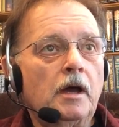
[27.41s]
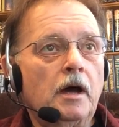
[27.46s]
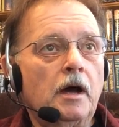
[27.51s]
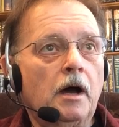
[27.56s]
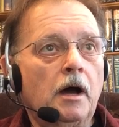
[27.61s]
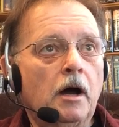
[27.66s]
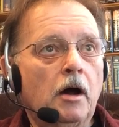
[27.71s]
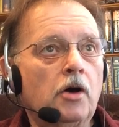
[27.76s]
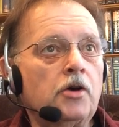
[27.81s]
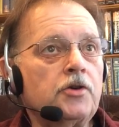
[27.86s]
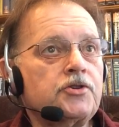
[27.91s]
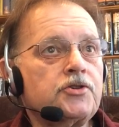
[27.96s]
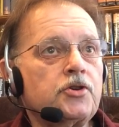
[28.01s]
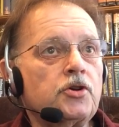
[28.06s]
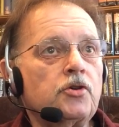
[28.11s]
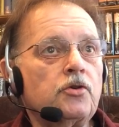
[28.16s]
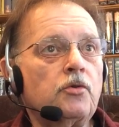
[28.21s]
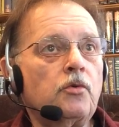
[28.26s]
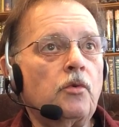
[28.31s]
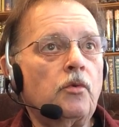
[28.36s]

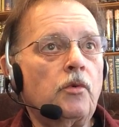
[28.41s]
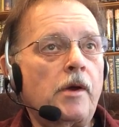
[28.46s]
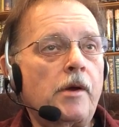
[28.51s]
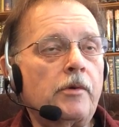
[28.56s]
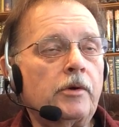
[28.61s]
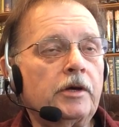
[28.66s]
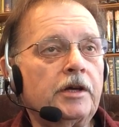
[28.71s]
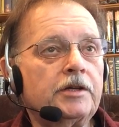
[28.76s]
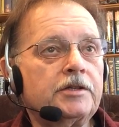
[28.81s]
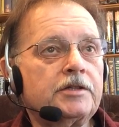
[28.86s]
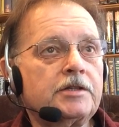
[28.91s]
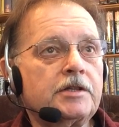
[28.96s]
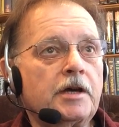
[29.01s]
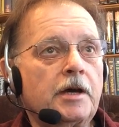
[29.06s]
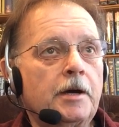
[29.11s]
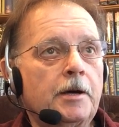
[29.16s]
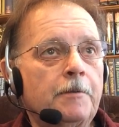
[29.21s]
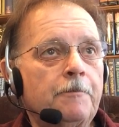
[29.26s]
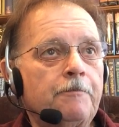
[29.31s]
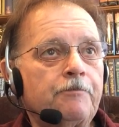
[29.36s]
Also, we will get
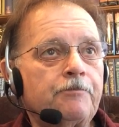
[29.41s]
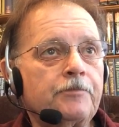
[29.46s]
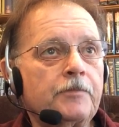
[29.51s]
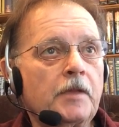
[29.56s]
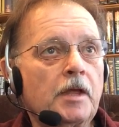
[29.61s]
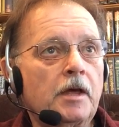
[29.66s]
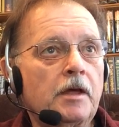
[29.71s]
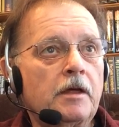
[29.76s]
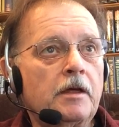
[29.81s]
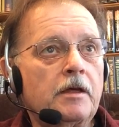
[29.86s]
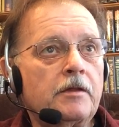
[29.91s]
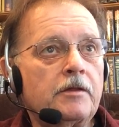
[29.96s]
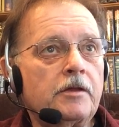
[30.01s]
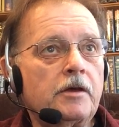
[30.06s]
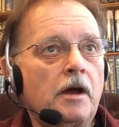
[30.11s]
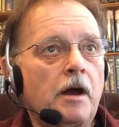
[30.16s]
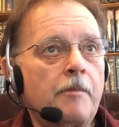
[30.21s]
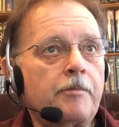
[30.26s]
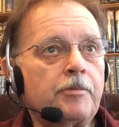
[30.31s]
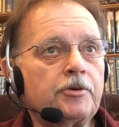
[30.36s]

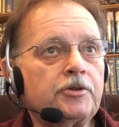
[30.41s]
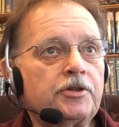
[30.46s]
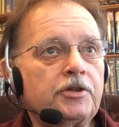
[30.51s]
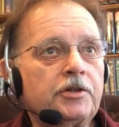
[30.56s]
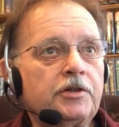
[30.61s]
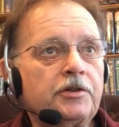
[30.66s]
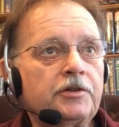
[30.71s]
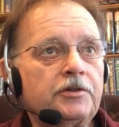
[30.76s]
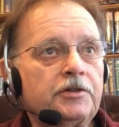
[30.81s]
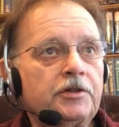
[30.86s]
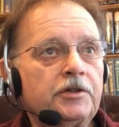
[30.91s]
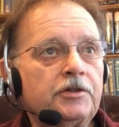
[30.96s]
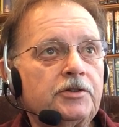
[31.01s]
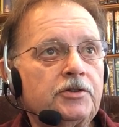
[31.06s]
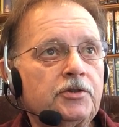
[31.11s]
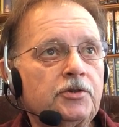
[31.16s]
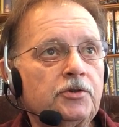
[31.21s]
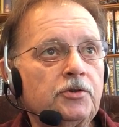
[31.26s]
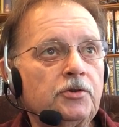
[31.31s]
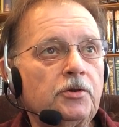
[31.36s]
the opportunity
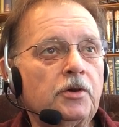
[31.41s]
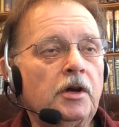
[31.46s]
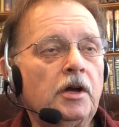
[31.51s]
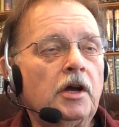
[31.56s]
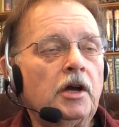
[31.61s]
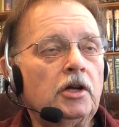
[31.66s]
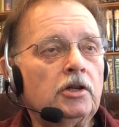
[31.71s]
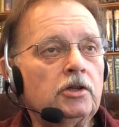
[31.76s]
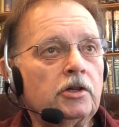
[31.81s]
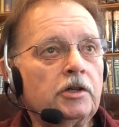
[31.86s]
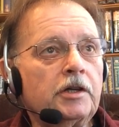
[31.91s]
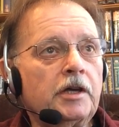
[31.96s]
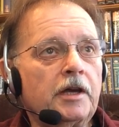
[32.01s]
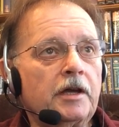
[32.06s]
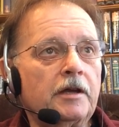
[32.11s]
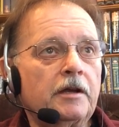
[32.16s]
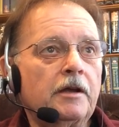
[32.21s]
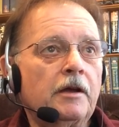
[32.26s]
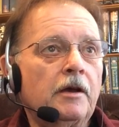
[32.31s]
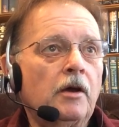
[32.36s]
to look
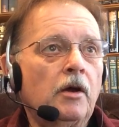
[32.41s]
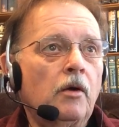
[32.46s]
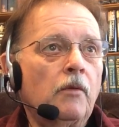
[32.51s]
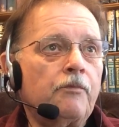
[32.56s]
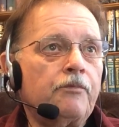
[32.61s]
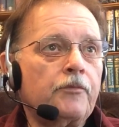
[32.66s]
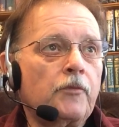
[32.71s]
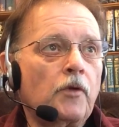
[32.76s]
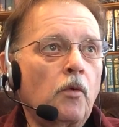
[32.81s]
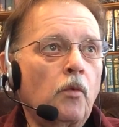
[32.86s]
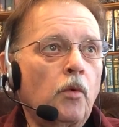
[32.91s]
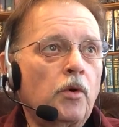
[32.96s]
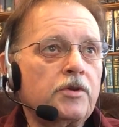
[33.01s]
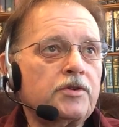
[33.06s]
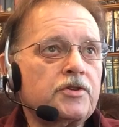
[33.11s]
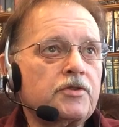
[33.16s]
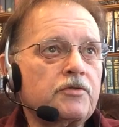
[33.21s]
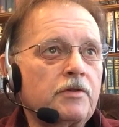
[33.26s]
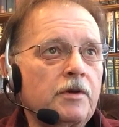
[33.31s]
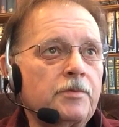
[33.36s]
at
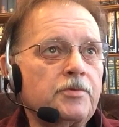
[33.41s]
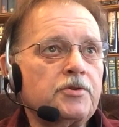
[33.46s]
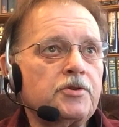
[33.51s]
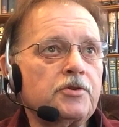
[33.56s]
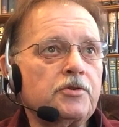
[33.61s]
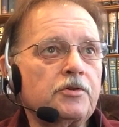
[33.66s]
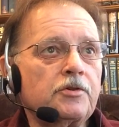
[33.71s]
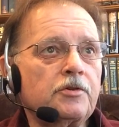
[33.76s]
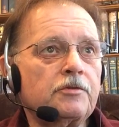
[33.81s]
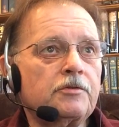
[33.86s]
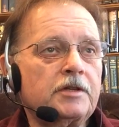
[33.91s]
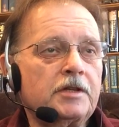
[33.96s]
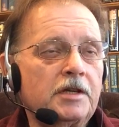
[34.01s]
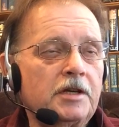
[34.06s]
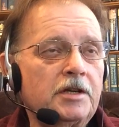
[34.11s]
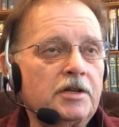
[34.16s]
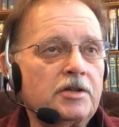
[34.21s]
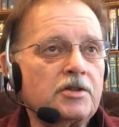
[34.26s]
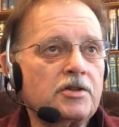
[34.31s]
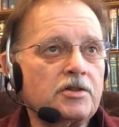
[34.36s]
what Scripture
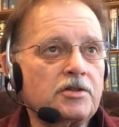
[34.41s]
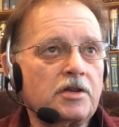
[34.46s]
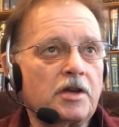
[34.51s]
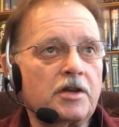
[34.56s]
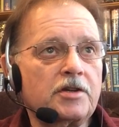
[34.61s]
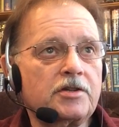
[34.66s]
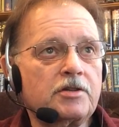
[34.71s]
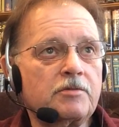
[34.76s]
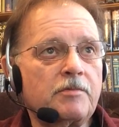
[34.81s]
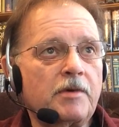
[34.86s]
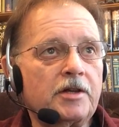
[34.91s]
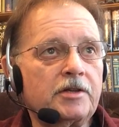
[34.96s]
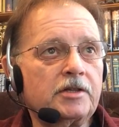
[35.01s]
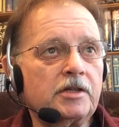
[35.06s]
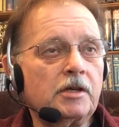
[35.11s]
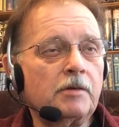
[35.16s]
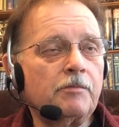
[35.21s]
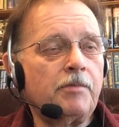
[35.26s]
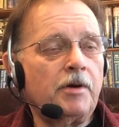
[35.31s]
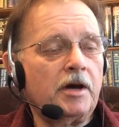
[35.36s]
teaches us about
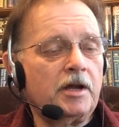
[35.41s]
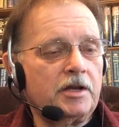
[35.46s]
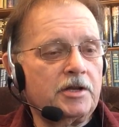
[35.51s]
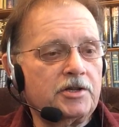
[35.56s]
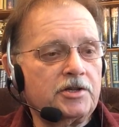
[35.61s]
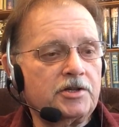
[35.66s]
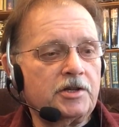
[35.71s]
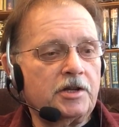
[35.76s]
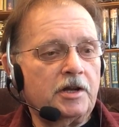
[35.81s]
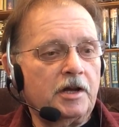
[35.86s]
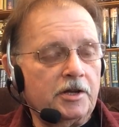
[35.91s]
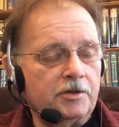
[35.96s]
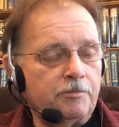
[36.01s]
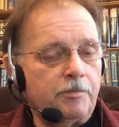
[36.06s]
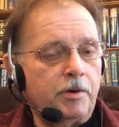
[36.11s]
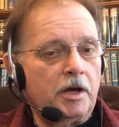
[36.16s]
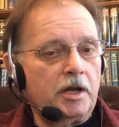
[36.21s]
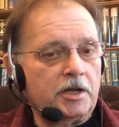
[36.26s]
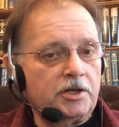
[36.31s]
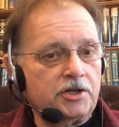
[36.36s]
the
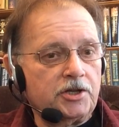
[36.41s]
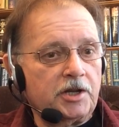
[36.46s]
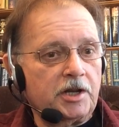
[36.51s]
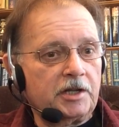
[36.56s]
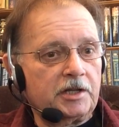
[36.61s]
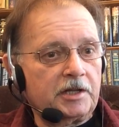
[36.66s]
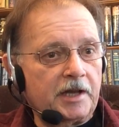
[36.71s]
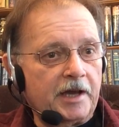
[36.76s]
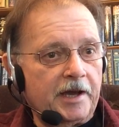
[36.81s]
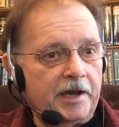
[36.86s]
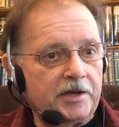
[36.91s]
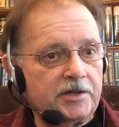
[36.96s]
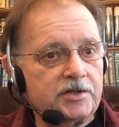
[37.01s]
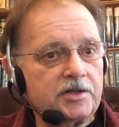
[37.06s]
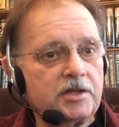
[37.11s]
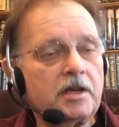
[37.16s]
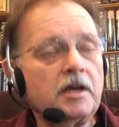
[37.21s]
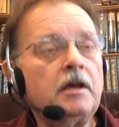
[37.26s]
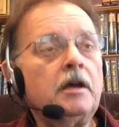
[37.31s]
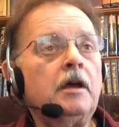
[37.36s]
apologetic
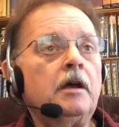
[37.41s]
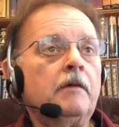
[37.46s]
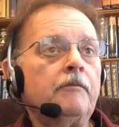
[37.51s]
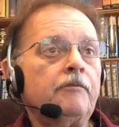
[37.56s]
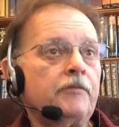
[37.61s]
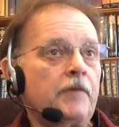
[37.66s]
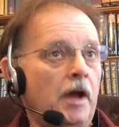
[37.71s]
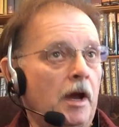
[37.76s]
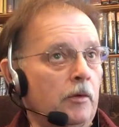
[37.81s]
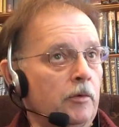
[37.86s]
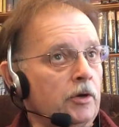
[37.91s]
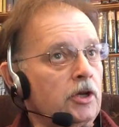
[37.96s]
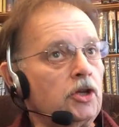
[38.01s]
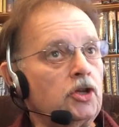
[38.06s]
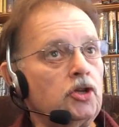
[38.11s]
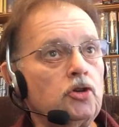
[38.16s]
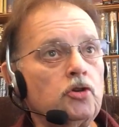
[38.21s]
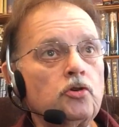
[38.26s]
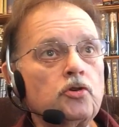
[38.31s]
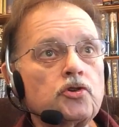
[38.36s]
task, how we
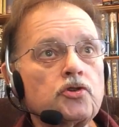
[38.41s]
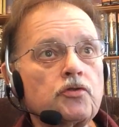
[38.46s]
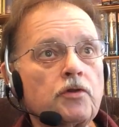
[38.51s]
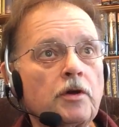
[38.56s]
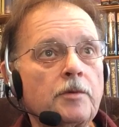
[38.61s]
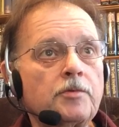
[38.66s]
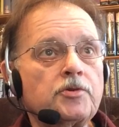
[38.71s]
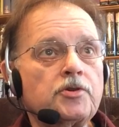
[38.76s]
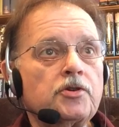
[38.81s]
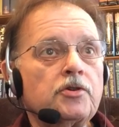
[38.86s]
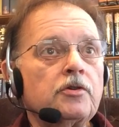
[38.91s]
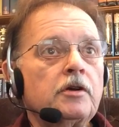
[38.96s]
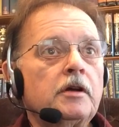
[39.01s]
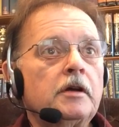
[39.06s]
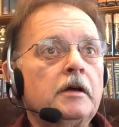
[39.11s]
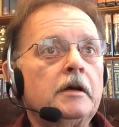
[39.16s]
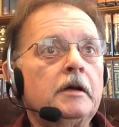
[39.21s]
can use Scripture